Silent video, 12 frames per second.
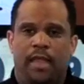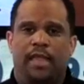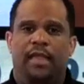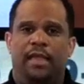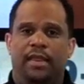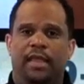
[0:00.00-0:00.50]

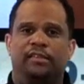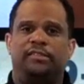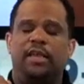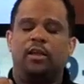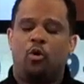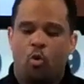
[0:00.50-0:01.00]
It is
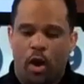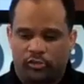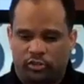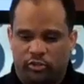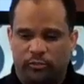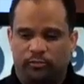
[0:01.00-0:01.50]
a
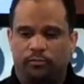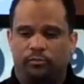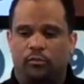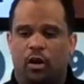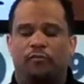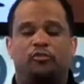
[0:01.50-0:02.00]
question
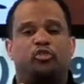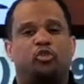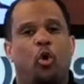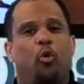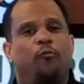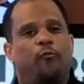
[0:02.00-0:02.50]
of
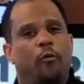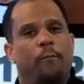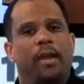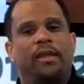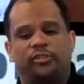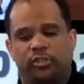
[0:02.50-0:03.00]
soul
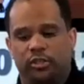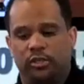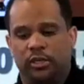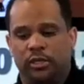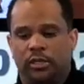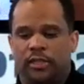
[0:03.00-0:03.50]
formation
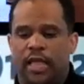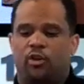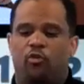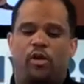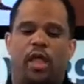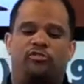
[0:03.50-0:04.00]
that
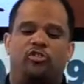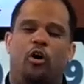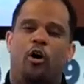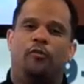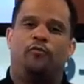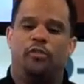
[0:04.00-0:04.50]
creates a
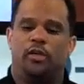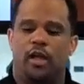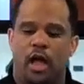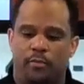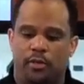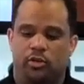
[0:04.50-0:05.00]
heart for the
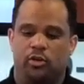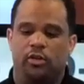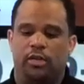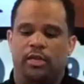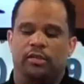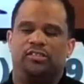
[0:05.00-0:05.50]
common good.
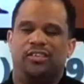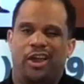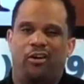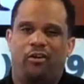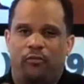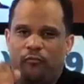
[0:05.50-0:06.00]
It is
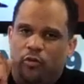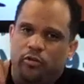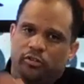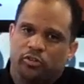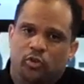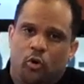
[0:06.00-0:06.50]
caring for your
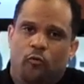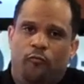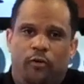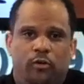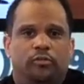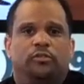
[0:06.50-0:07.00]
soul,
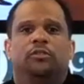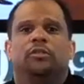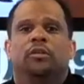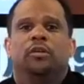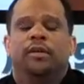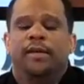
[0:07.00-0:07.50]
folks.
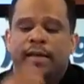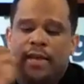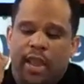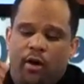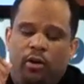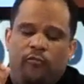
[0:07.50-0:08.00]

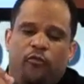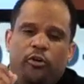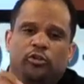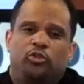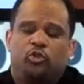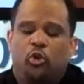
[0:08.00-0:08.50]
Caring for your
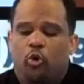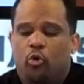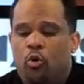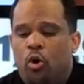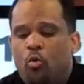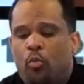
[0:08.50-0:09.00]
soul,
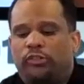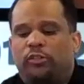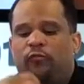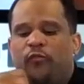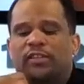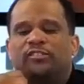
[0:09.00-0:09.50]
which
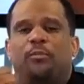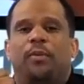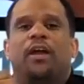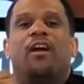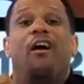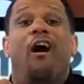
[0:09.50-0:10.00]
affects the
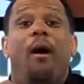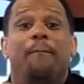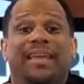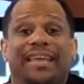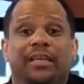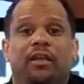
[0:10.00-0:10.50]

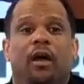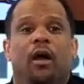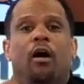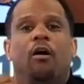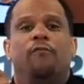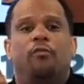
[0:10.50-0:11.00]
becoming
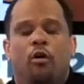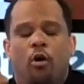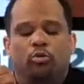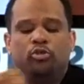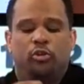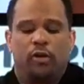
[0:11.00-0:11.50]
of
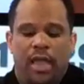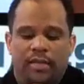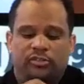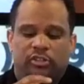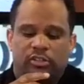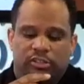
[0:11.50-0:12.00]
culture and
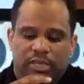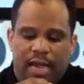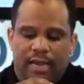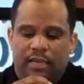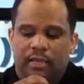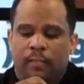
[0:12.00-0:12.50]

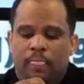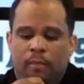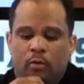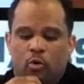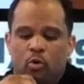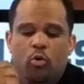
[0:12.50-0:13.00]
society.
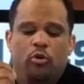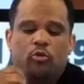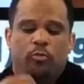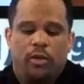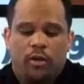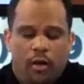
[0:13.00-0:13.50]
Who are you
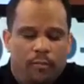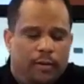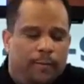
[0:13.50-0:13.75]
becoming?